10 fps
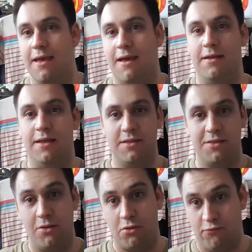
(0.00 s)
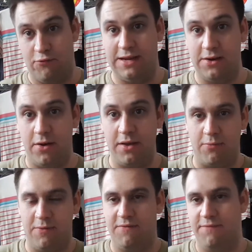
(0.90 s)
and it starts off really
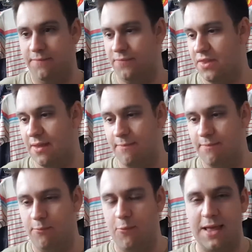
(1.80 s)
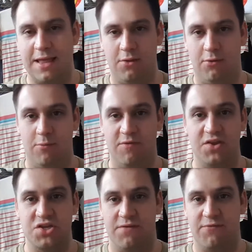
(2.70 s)
nice with them getting on with
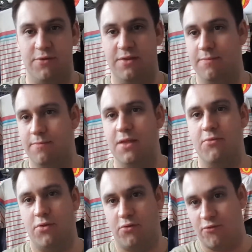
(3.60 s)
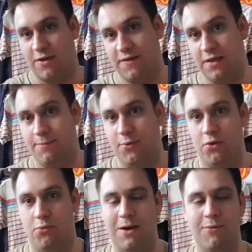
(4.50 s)
each other, and this was a great thing in the book
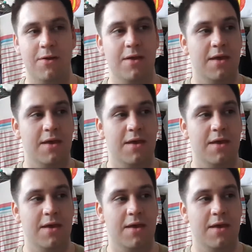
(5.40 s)
as well.